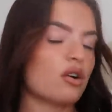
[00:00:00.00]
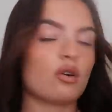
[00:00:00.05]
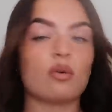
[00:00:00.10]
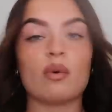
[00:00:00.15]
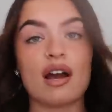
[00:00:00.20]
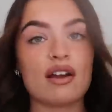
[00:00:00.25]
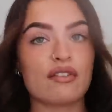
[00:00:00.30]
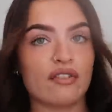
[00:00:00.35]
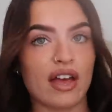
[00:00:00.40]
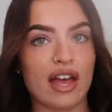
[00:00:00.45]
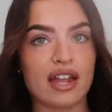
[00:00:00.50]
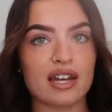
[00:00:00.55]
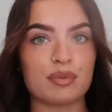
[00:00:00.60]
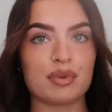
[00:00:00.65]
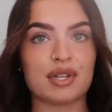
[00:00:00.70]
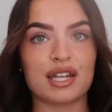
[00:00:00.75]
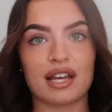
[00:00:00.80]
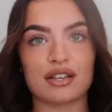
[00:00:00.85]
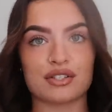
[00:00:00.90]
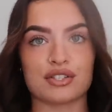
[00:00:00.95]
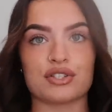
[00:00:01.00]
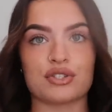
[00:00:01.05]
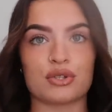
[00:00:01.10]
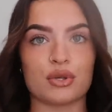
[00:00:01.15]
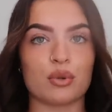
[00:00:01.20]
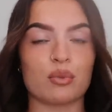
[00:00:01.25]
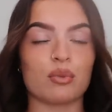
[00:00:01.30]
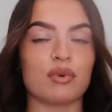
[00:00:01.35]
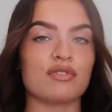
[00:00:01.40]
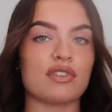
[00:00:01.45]
whatever anybody else is
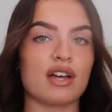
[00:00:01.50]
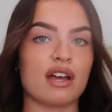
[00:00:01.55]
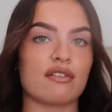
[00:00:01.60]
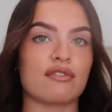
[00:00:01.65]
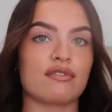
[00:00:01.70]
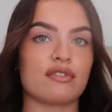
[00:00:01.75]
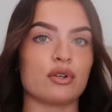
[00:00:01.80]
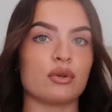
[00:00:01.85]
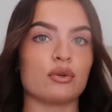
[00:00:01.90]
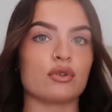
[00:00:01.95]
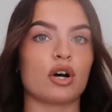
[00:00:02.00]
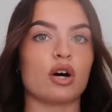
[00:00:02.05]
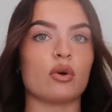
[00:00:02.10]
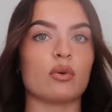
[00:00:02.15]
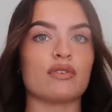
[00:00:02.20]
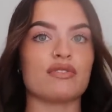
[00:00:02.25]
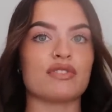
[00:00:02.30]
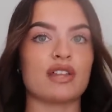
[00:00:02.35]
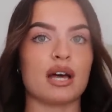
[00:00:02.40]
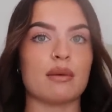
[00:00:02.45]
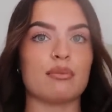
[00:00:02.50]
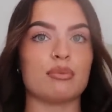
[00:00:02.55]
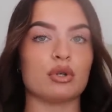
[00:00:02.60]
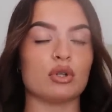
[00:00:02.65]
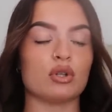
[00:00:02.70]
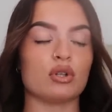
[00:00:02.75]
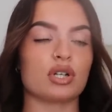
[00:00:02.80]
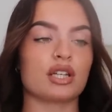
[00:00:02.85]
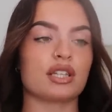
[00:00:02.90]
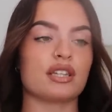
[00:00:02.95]
doing with their food or with their
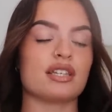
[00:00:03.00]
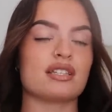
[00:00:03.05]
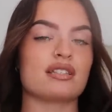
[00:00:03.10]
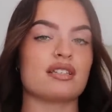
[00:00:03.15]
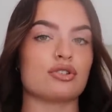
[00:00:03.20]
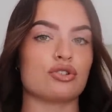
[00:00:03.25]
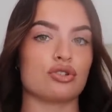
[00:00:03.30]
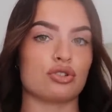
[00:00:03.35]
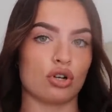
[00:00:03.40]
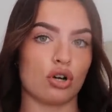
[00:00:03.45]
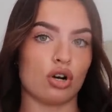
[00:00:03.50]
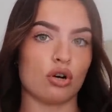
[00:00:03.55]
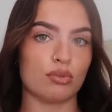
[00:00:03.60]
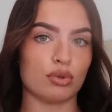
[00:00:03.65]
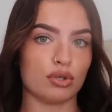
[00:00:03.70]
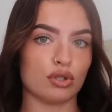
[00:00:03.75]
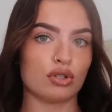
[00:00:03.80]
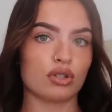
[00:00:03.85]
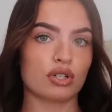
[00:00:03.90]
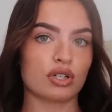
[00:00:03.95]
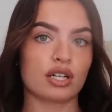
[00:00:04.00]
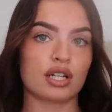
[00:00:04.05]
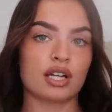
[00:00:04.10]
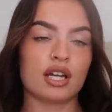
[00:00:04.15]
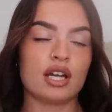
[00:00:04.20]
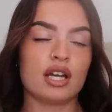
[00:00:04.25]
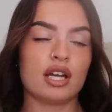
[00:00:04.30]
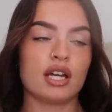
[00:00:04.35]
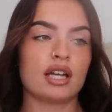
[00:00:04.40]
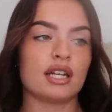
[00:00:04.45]
bulk. This is your bulk.
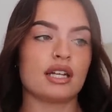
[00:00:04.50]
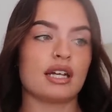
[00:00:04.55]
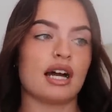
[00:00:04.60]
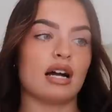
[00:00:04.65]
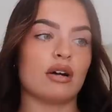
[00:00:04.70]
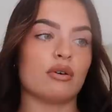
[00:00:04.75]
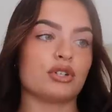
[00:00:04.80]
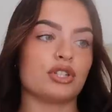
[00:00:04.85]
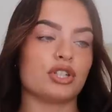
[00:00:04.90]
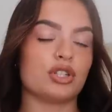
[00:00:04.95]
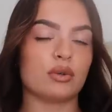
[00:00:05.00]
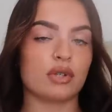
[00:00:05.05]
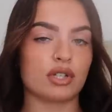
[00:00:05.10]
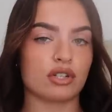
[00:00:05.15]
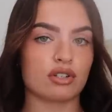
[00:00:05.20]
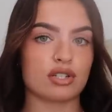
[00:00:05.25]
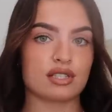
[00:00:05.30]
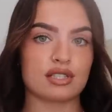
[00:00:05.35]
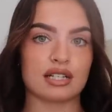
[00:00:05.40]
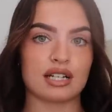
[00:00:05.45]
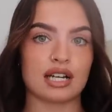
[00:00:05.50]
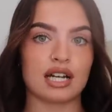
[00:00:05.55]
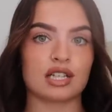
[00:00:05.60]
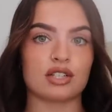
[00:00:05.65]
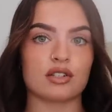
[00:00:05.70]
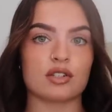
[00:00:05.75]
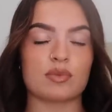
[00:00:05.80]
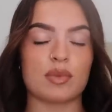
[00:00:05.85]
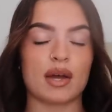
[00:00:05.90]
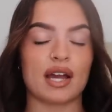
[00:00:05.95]
Now, you increase the
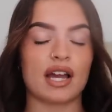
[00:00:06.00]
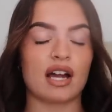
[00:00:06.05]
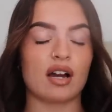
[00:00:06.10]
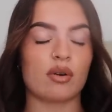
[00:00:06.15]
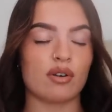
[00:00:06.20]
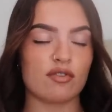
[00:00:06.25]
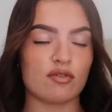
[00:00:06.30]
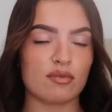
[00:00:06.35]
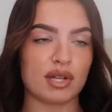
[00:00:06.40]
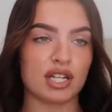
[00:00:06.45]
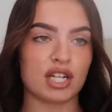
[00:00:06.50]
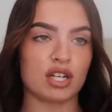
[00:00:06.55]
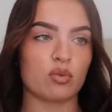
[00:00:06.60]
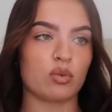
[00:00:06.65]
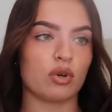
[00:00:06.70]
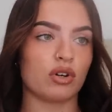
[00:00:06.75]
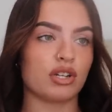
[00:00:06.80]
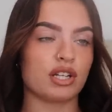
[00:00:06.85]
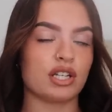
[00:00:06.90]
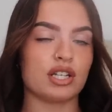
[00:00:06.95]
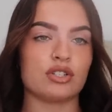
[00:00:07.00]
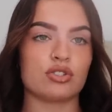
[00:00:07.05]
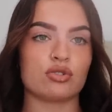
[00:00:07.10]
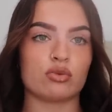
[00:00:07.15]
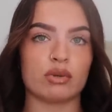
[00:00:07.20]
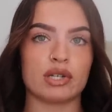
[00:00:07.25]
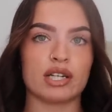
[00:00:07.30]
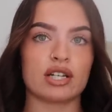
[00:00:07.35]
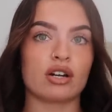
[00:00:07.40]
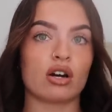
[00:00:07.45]
calories by however many you want each
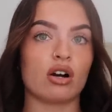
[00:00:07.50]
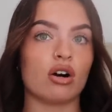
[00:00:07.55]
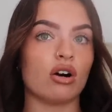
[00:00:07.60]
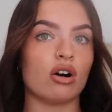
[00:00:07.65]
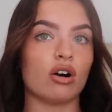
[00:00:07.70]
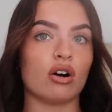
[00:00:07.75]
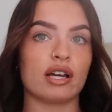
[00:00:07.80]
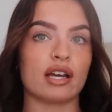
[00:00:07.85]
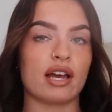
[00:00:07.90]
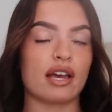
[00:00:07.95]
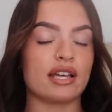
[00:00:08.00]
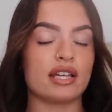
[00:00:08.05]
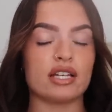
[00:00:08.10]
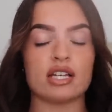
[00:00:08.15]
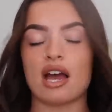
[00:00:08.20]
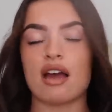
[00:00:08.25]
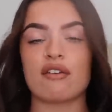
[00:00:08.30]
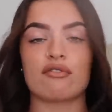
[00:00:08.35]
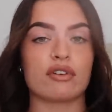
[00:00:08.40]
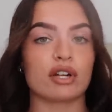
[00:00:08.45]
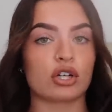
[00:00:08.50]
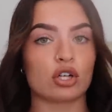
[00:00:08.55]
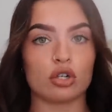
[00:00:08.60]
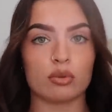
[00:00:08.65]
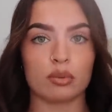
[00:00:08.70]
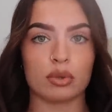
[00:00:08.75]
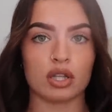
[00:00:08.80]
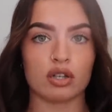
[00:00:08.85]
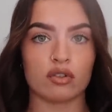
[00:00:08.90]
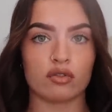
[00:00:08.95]
week or every
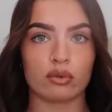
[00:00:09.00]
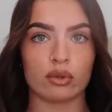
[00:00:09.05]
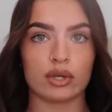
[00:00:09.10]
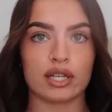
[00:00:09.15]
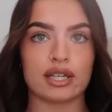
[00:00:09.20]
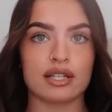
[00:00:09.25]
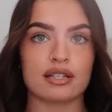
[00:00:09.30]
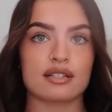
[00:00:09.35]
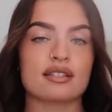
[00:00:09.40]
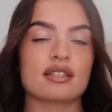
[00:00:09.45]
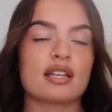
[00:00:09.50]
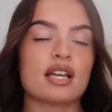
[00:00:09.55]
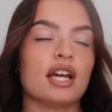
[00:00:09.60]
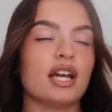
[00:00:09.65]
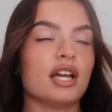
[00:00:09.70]
couple of weeks.